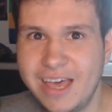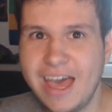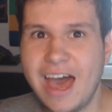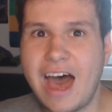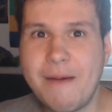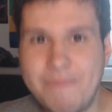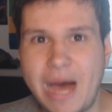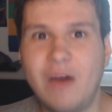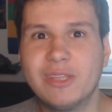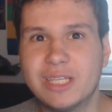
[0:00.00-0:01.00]

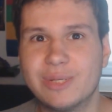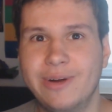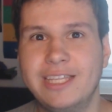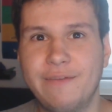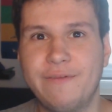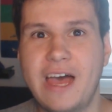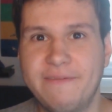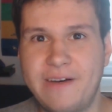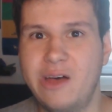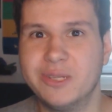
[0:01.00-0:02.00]
about the
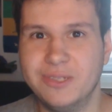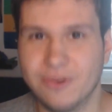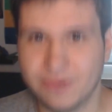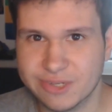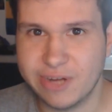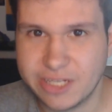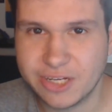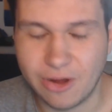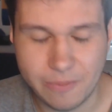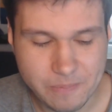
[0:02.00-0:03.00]
25,000 euro stretch
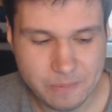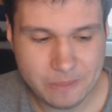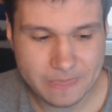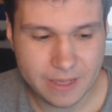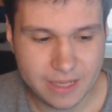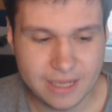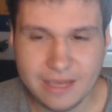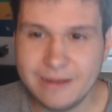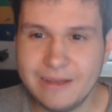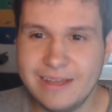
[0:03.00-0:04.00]
goal.
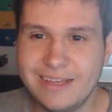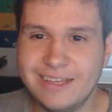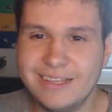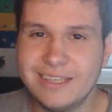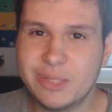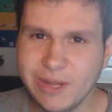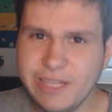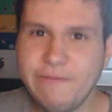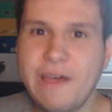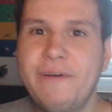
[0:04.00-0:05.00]
The
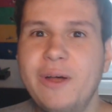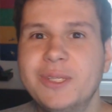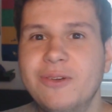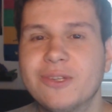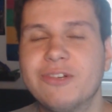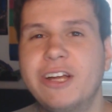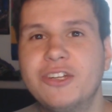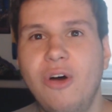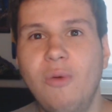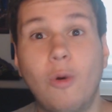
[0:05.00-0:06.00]
25,000 euro stretch
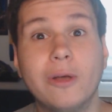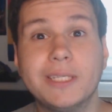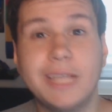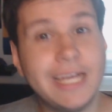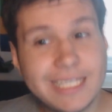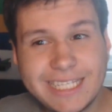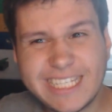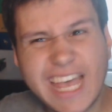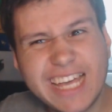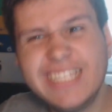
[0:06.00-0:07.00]
goal was a
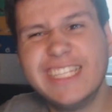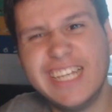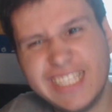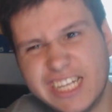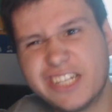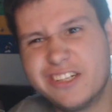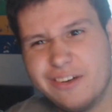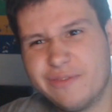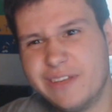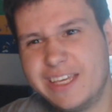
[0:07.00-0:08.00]
second edition
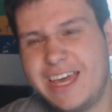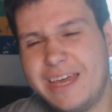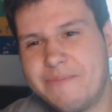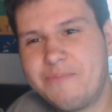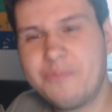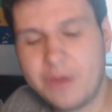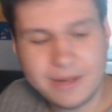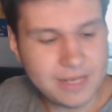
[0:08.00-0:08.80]
of the game, right?